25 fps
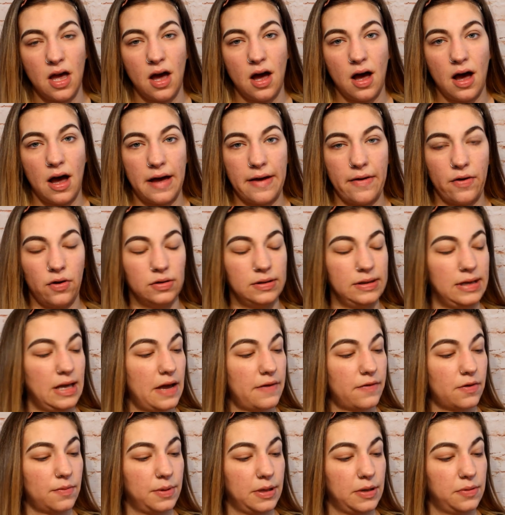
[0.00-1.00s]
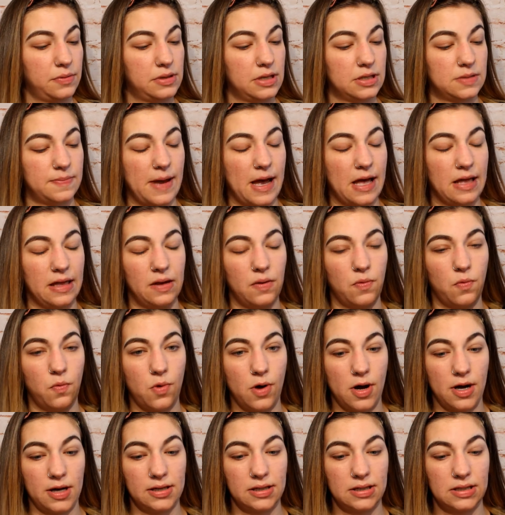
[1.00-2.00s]
I only ever played with this palette
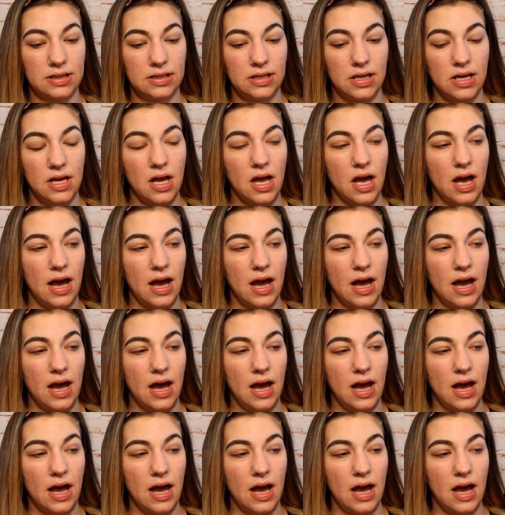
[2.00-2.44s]
once.